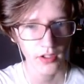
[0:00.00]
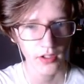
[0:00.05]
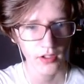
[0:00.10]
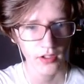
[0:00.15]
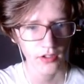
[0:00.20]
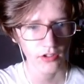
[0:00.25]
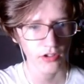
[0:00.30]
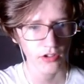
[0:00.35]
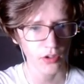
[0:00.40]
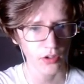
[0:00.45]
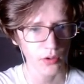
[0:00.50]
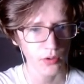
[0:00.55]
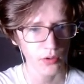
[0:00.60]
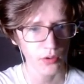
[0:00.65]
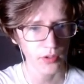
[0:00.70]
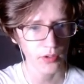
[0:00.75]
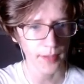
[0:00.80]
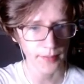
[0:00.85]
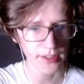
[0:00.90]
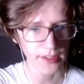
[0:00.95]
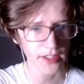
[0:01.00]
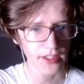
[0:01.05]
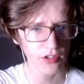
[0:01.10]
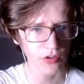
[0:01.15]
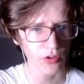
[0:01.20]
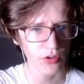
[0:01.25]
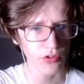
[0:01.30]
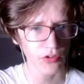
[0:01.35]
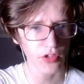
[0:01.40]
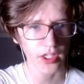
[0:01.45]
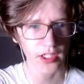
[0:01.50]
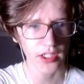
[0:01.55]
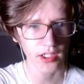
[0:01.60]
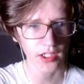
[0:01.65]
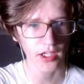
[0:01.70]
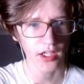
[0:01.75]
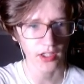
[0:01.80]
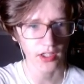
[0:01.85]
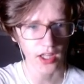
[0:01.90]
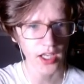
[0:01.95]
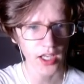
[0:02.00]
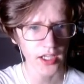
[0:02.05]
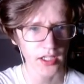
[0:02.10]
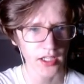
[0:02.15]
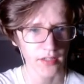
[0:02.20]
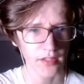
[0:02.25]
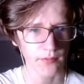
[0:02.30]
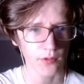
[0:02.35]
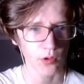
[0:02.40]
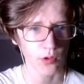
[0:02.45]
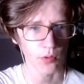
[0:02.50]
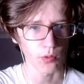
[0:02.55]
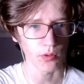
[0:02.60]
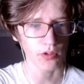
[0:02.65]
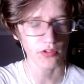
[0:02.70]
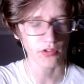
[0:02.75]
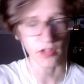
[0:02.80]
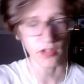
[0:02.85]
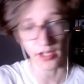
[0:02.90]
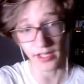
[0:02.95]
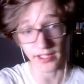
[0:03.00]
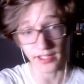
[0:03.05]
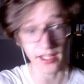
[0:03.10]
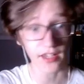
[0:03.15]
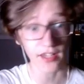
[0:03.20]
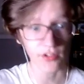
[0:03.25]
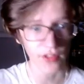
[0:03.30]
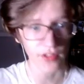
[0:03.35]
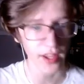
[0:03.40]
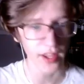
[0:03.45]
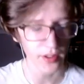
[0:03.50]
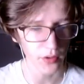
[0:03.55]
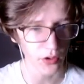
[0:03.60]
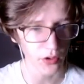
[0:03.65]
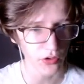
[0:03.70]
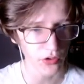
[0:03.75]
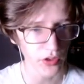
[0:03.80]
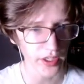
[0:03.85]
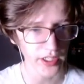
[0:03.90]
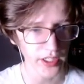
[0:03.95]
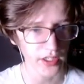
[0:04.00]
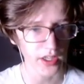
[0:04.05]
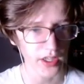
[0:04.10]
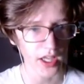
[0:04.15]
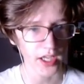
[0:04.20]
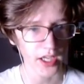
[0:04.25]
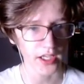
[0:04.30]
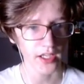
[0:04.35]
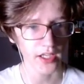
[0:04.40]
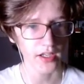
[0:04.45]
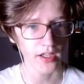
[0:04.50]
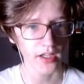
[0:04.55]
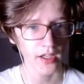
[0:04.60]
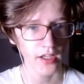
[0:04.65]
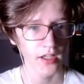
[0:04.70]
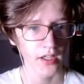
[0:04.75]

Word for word: So I mean, this looks like a, a lion, of course, and I guess that looks like a lion.